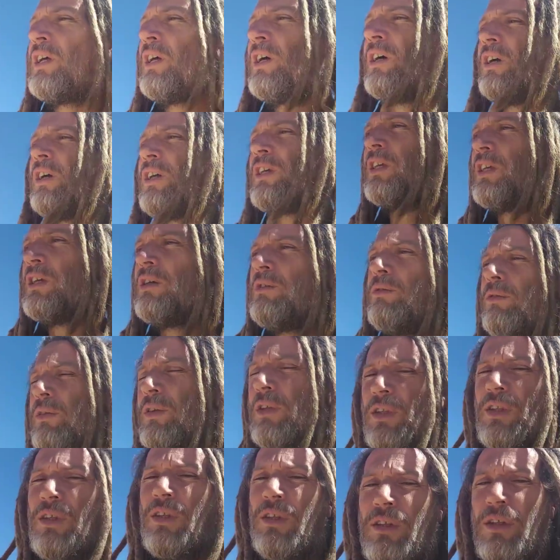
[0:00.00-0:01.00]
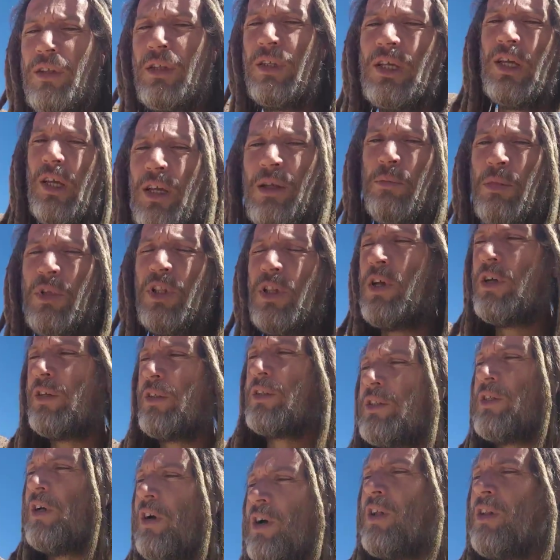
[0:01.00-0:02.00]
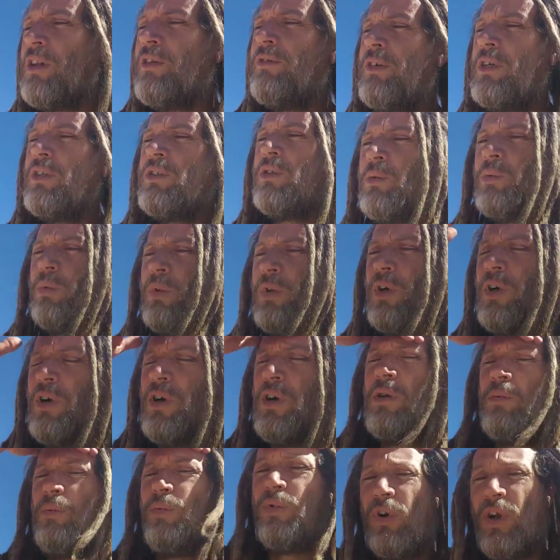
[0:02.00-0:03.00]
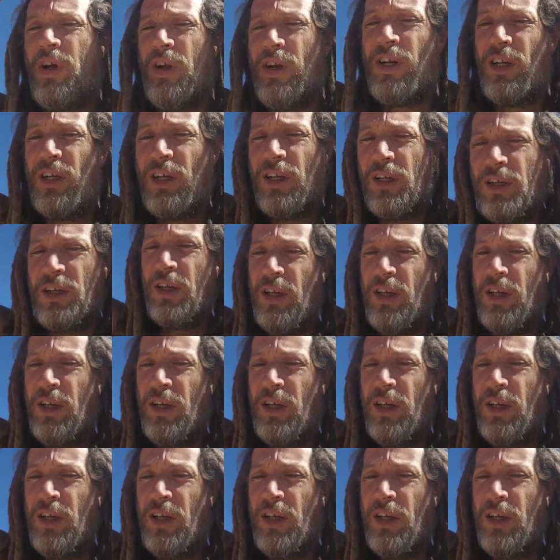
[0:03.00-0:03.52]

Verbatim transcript: a gift that belongs to all of us. We're all pranic.